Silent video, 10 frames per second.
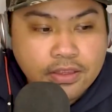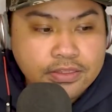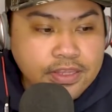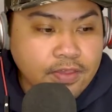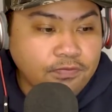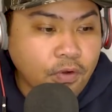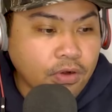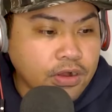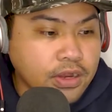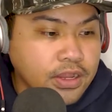Day
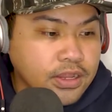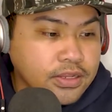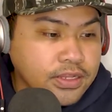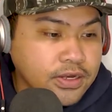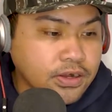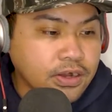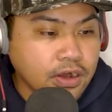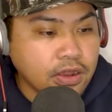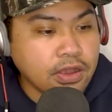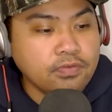4,
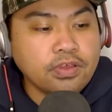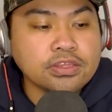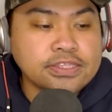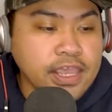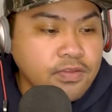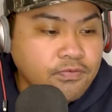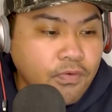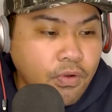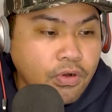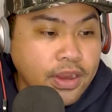leader of day
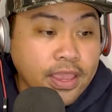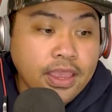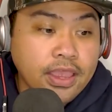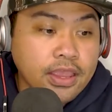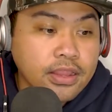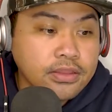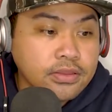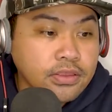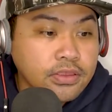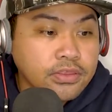4 and